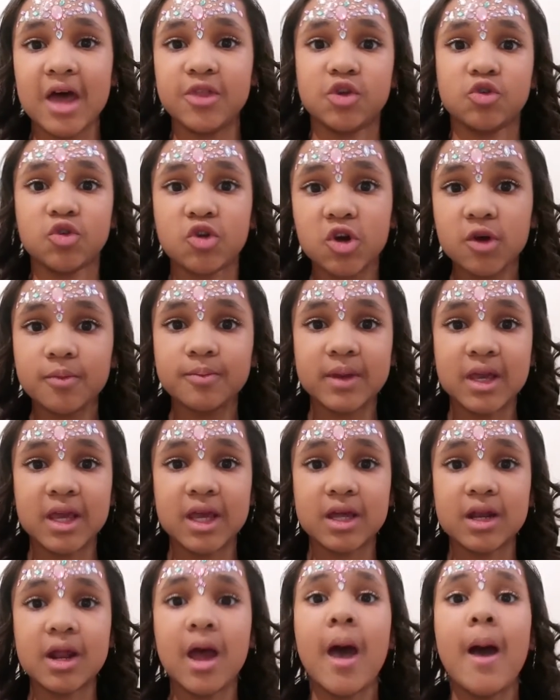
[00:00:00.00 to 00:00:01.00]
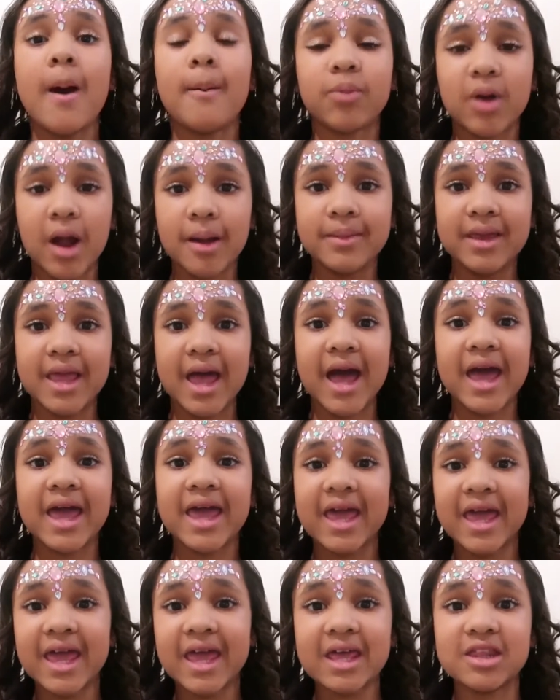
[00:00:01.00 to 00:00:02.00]
the European premiere
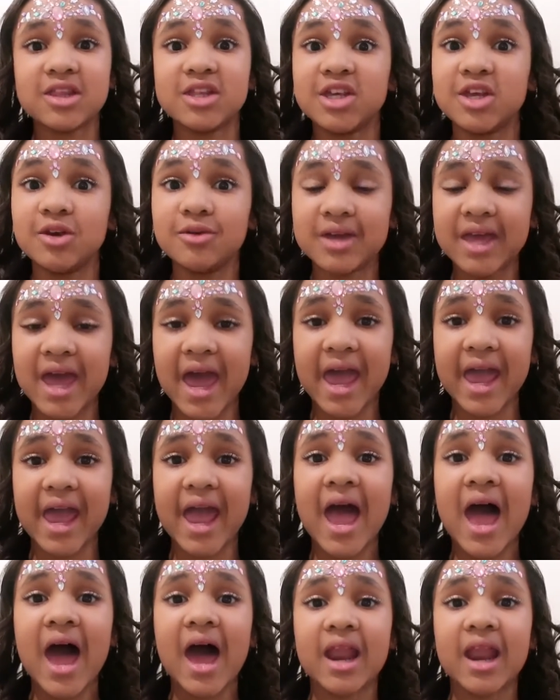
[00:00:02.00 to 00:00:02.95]
here in the UK,